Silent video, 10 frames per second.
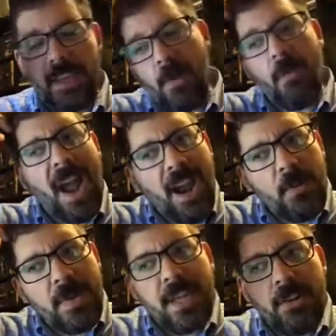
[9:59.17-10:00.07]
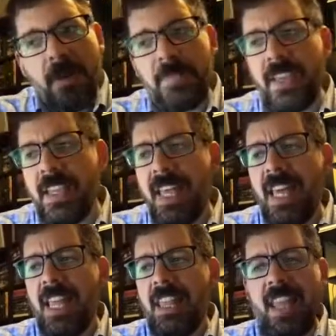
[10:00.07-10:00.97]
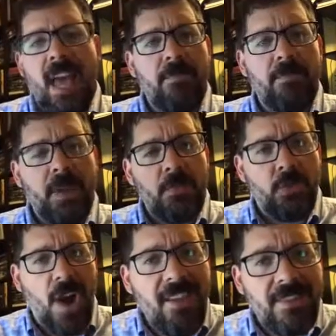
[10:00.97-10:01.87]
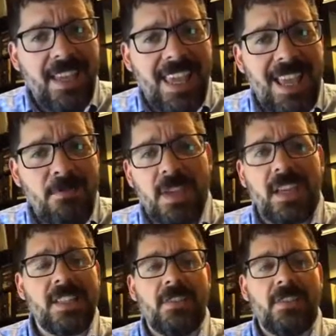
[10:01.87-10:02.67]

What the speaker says: Now, why are we encrypting that private key? Because if